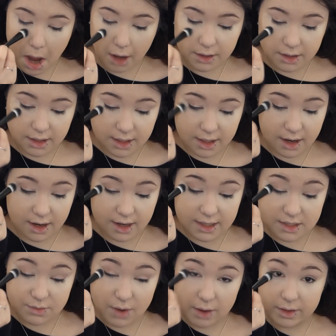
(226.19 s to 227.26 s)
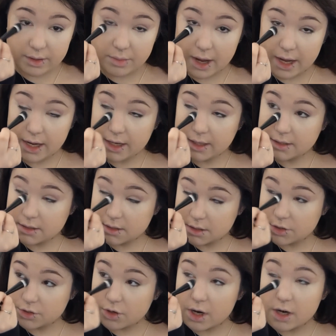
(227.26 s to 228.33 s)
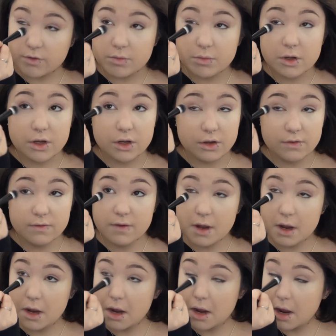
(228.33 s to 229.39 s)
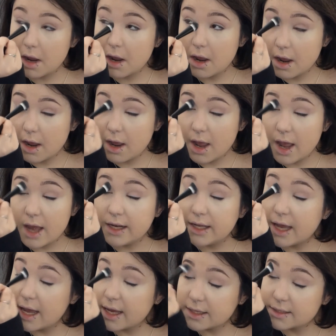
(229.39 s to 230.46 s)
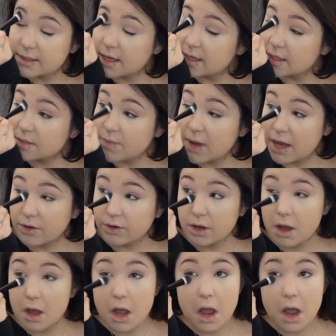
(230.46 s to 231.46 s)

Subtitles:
under the eyes where we baked to try and remove any excess powder.